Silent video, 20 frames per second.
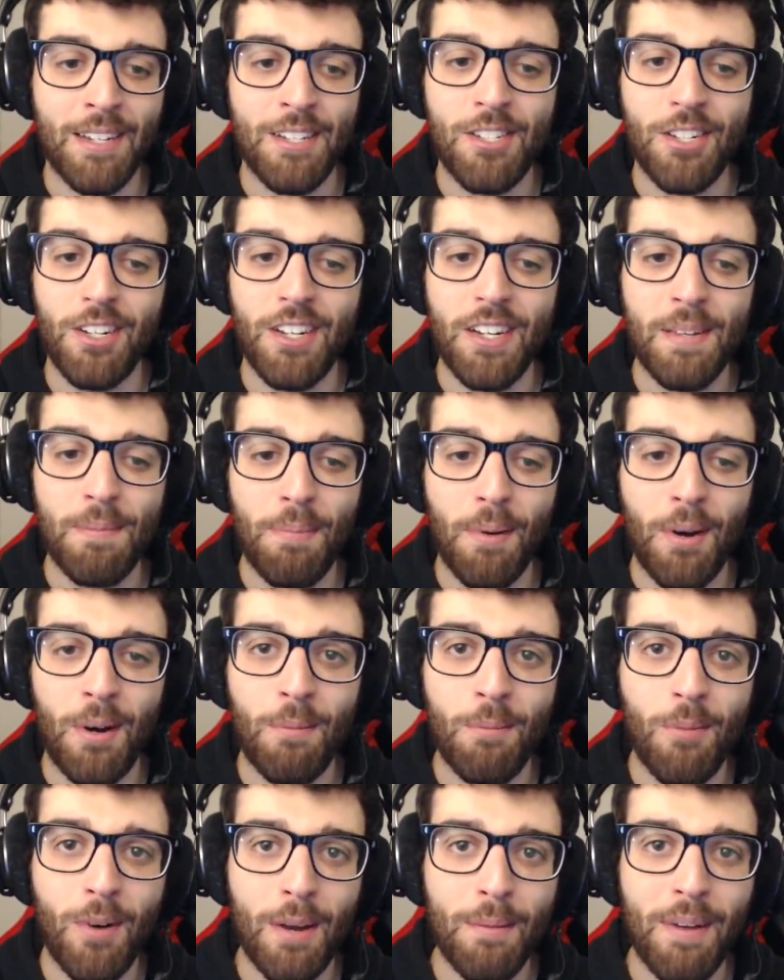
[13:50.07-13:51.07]
Dirty
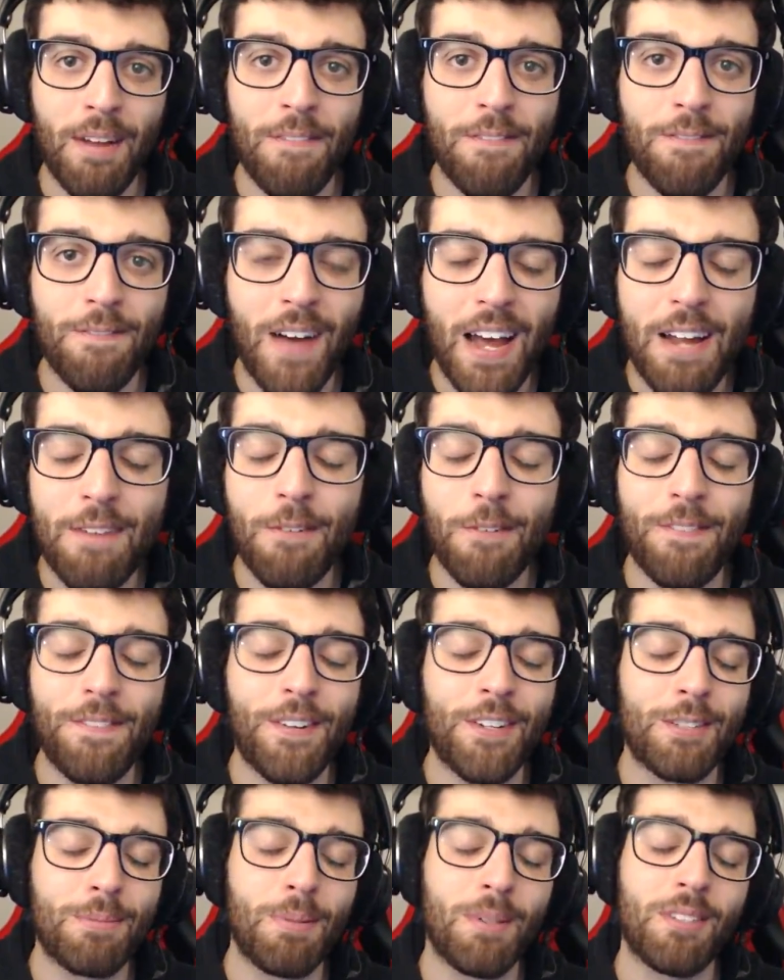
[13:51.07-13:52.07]
Bomb, one of my favorite
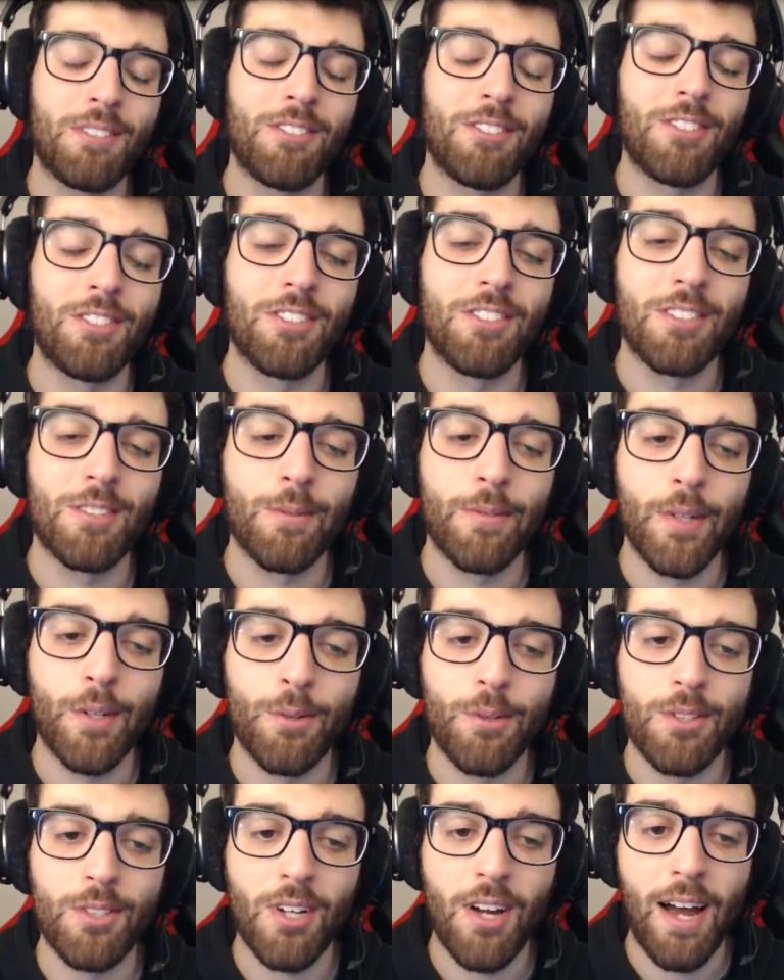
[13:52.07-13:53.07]
first-person shooters of all
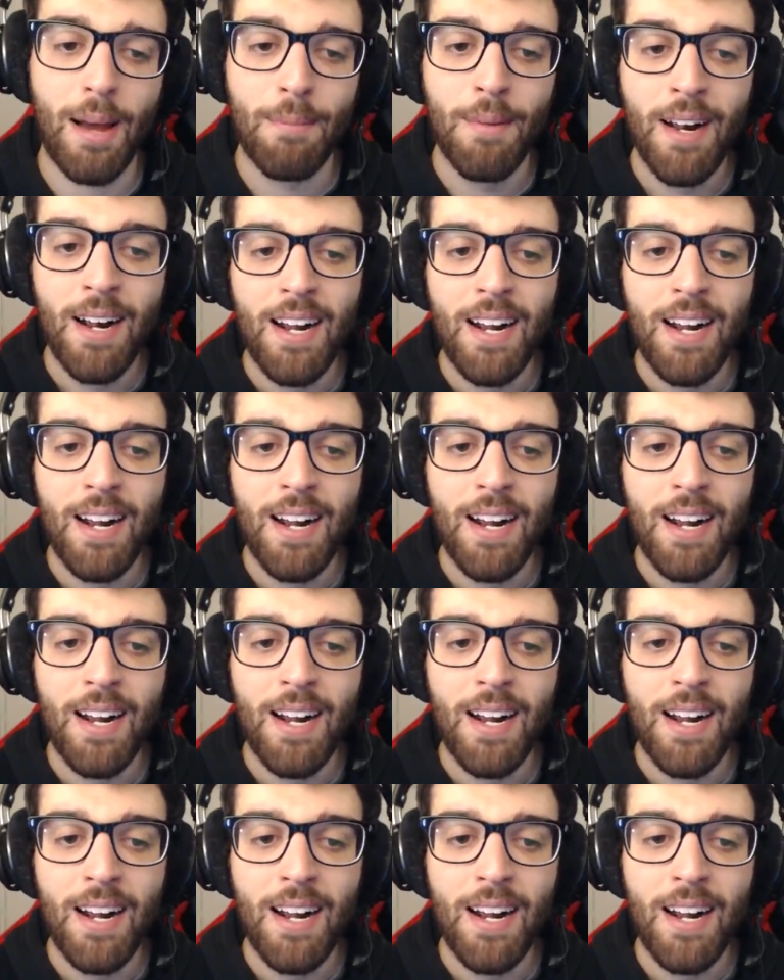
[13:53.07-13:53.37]
time.